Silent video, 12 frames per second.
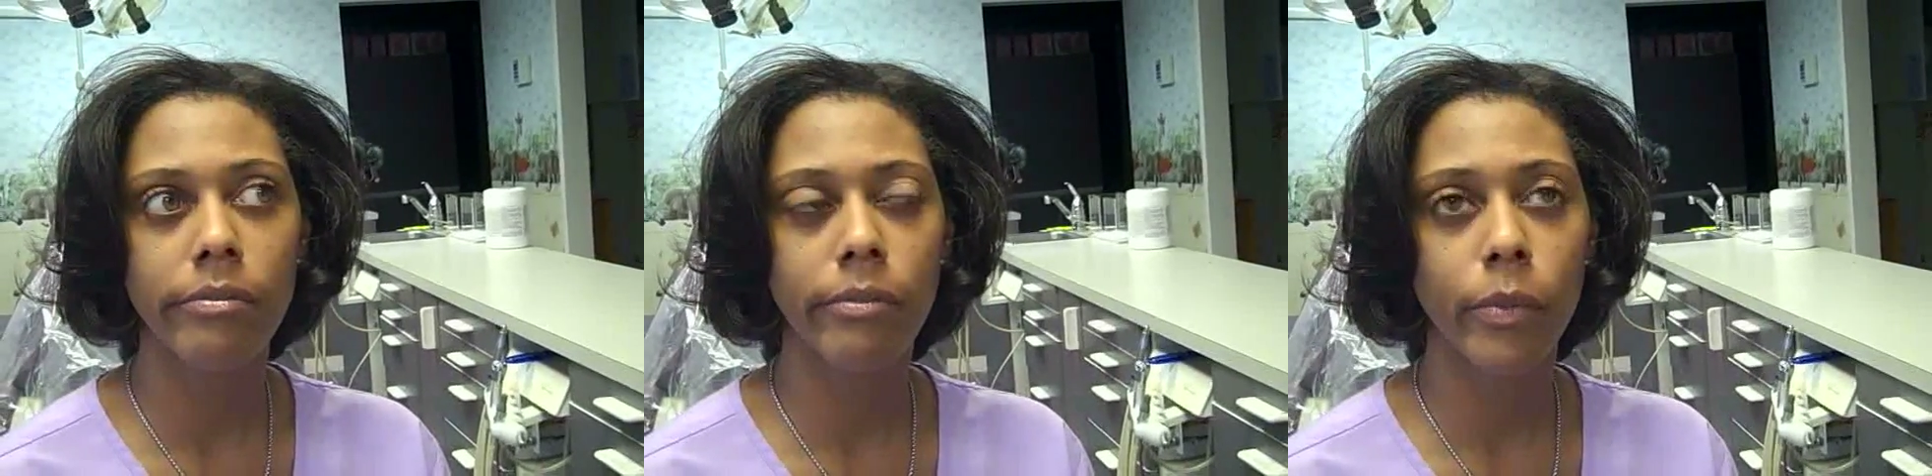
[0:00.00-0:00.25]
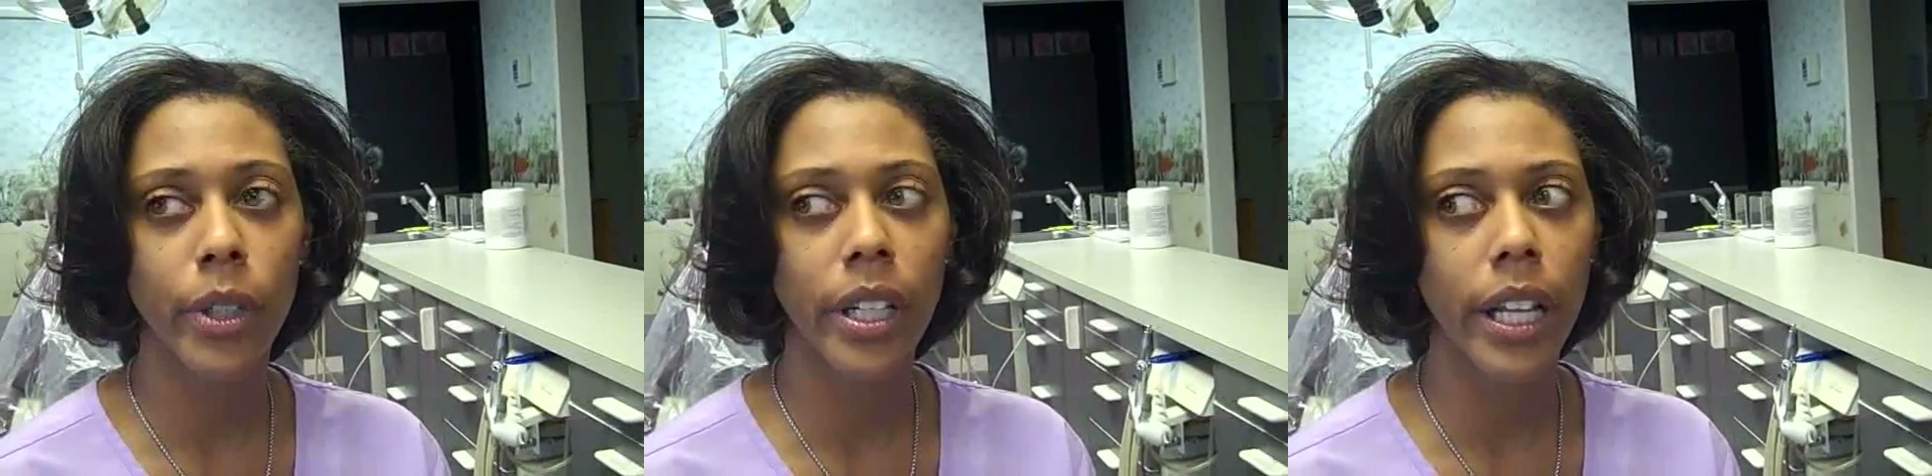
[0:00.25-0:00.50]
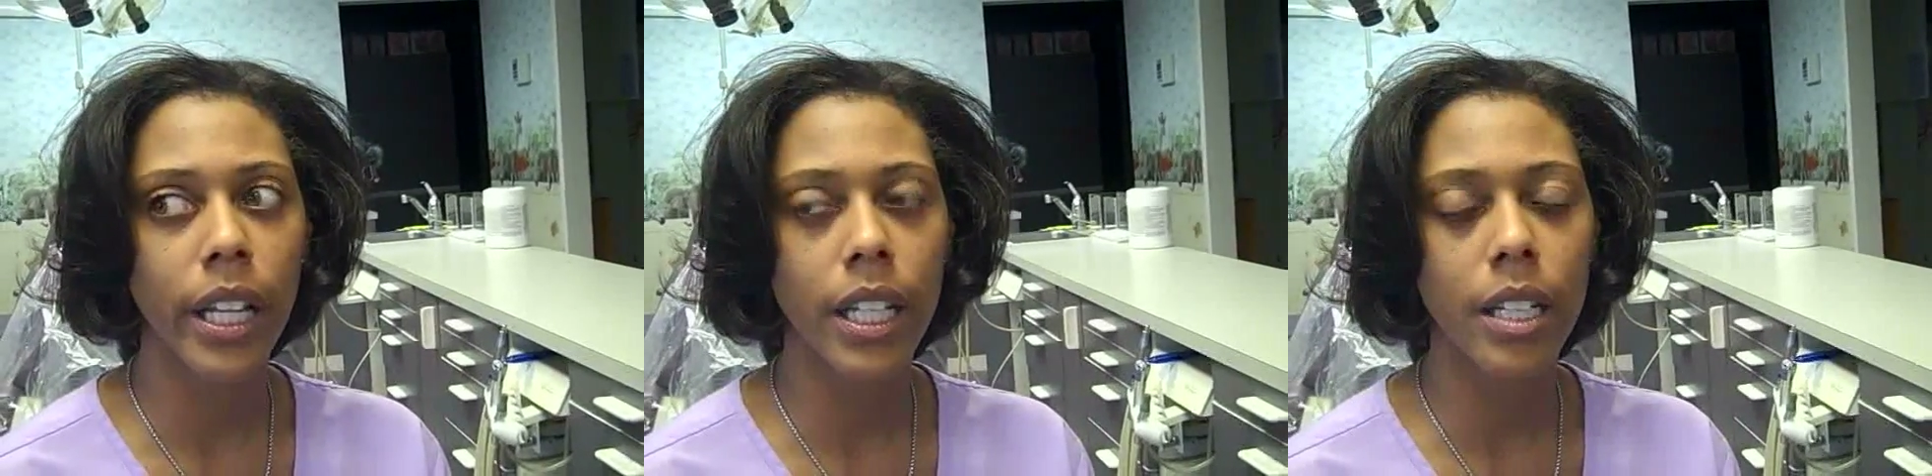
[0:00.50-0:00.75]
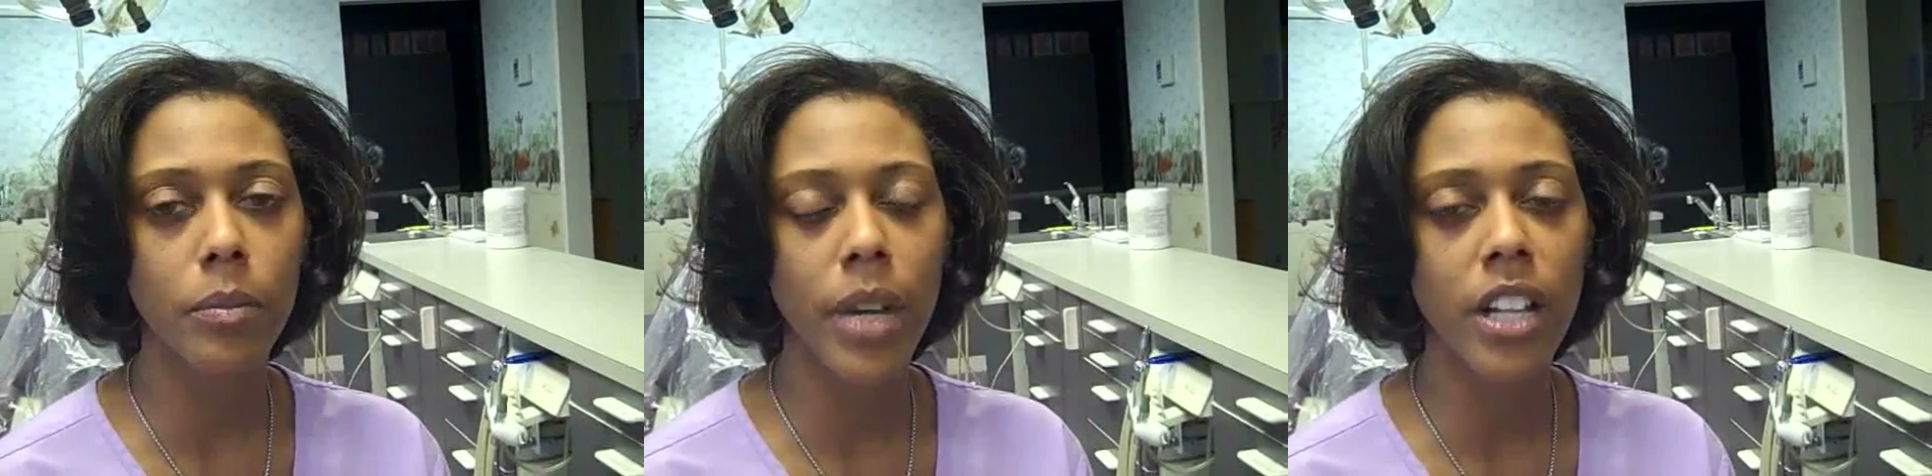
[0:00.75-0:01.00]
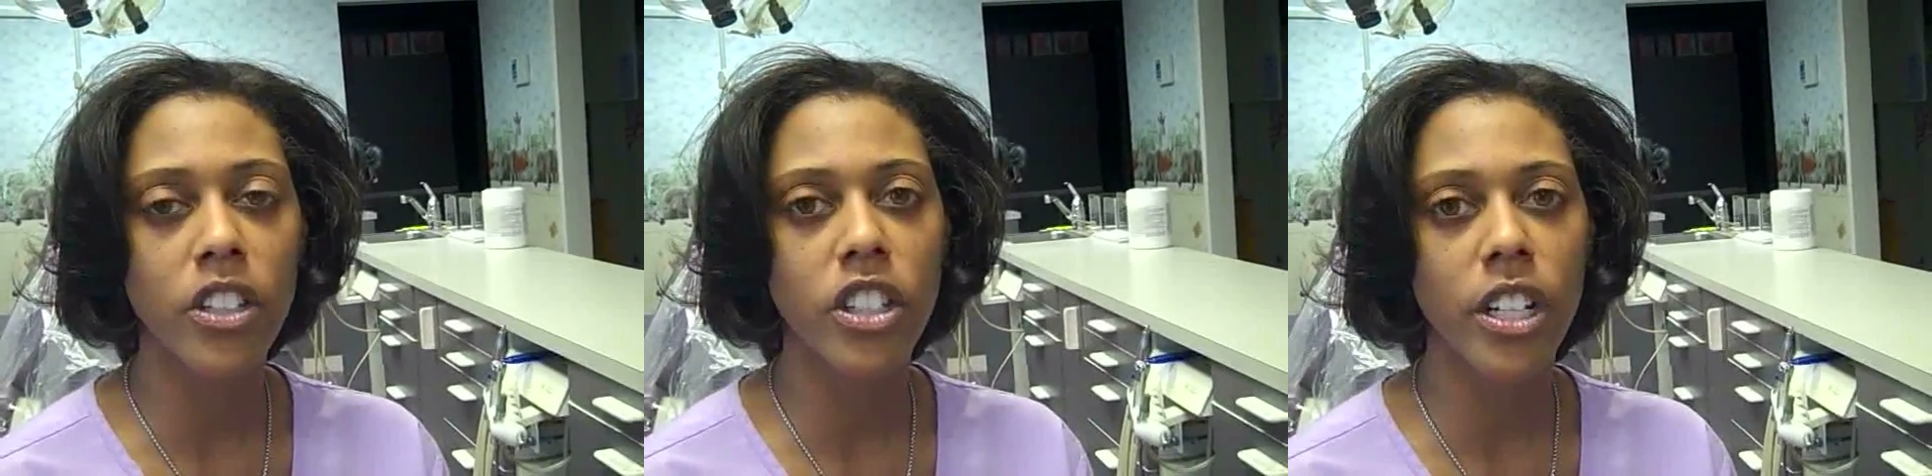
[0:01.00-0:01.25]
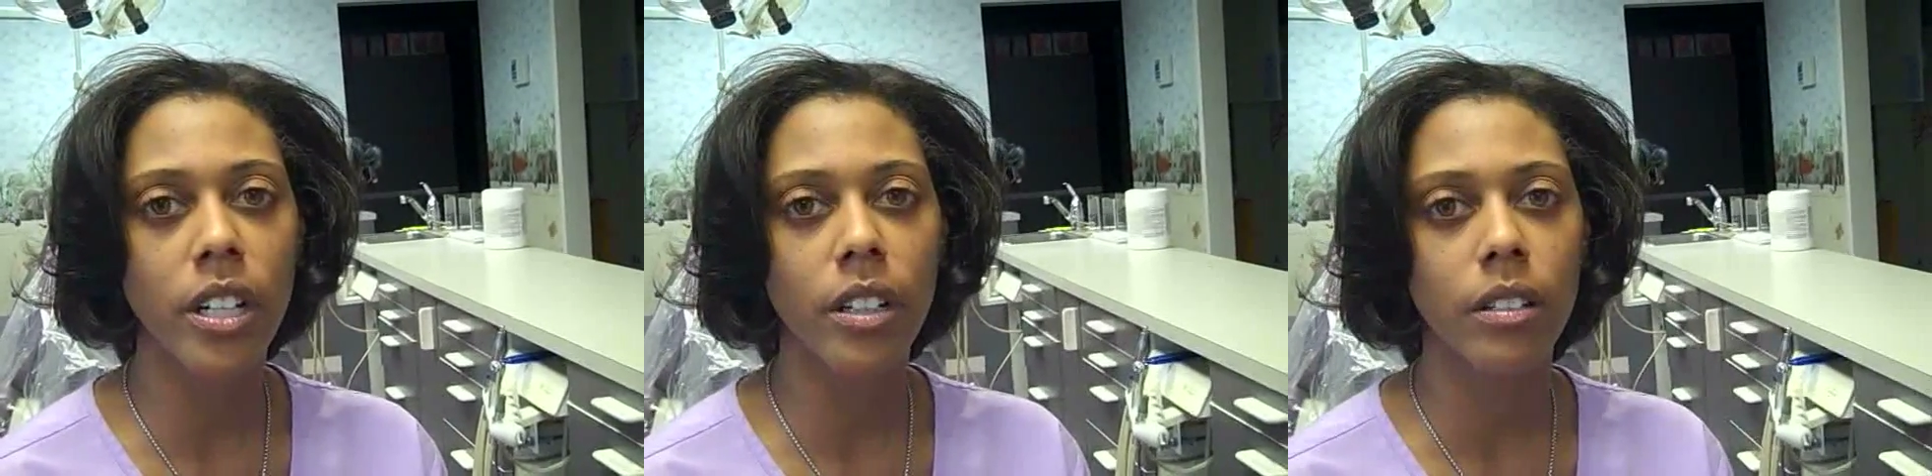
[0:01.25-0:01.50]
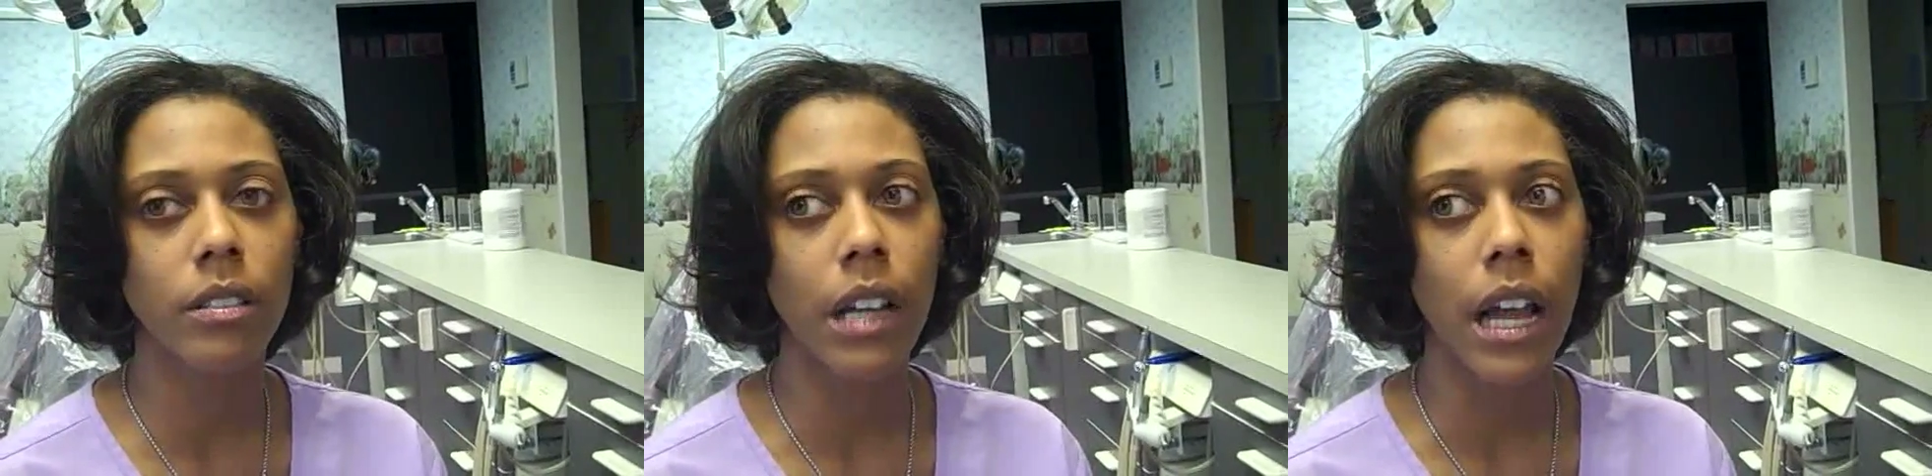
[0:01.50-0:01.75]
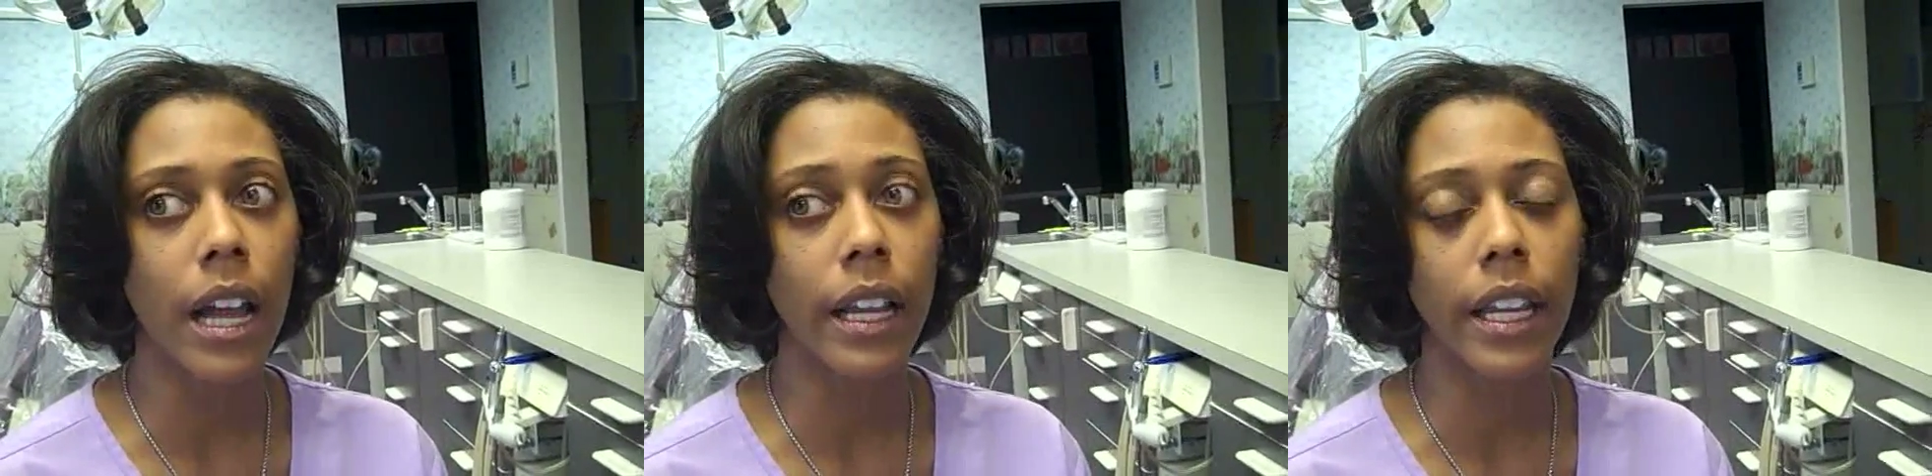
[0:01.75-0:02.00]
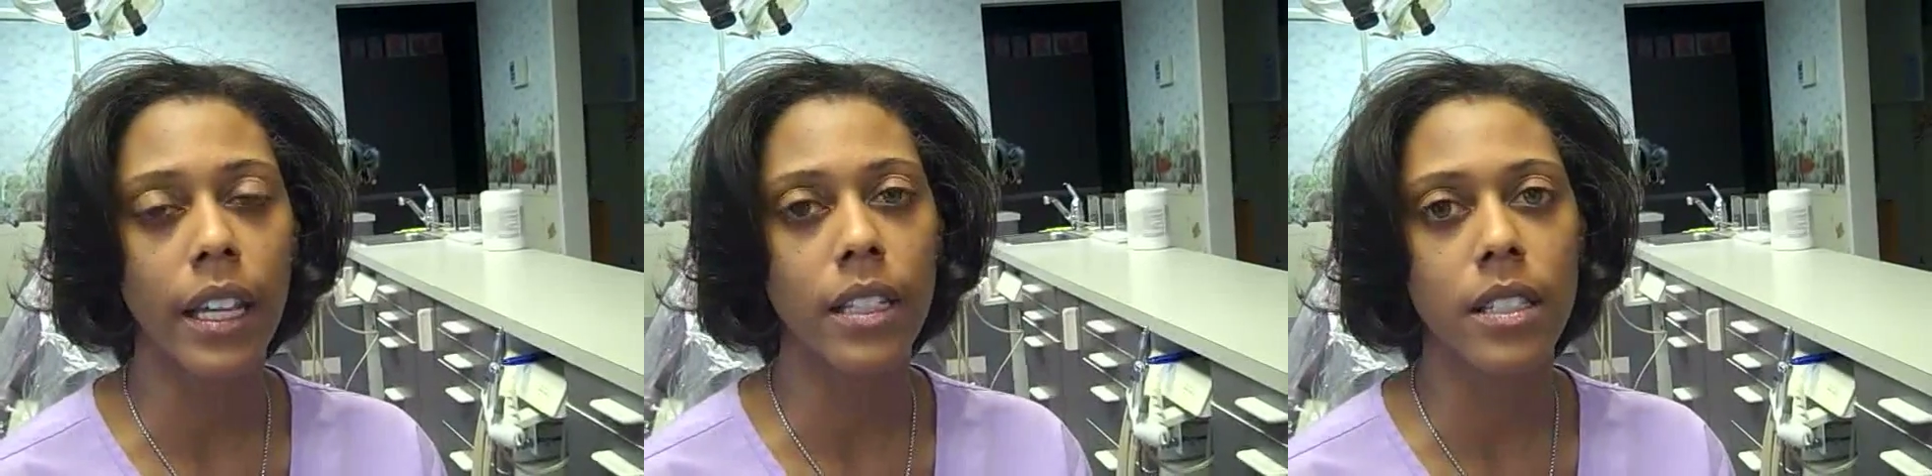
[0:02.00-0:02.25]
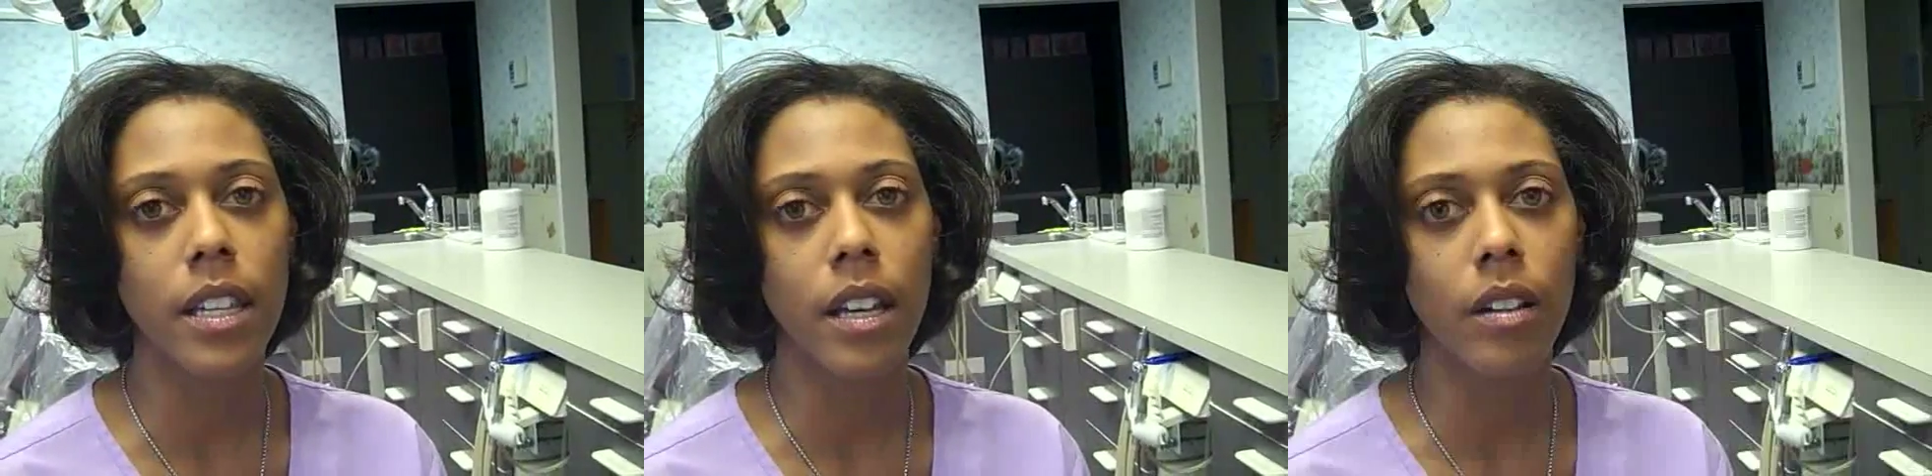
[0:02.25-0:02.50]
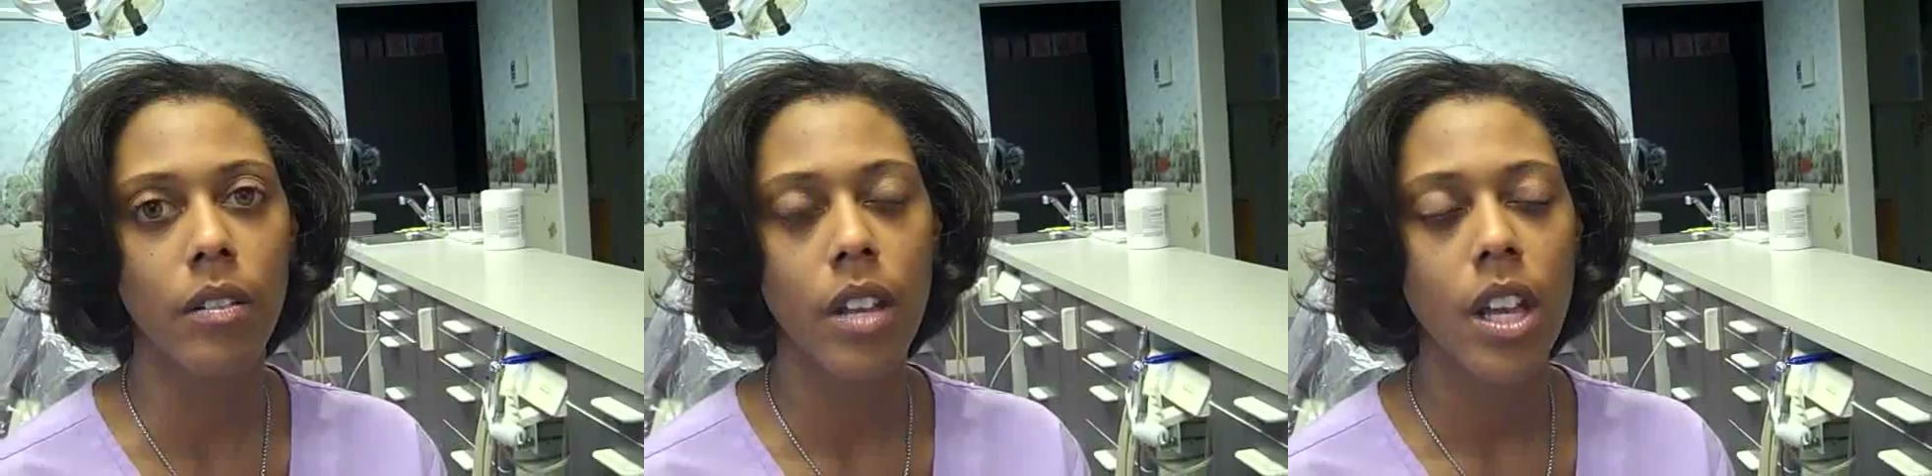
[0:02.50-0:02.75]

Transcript: when they get in my chair, I can't tell.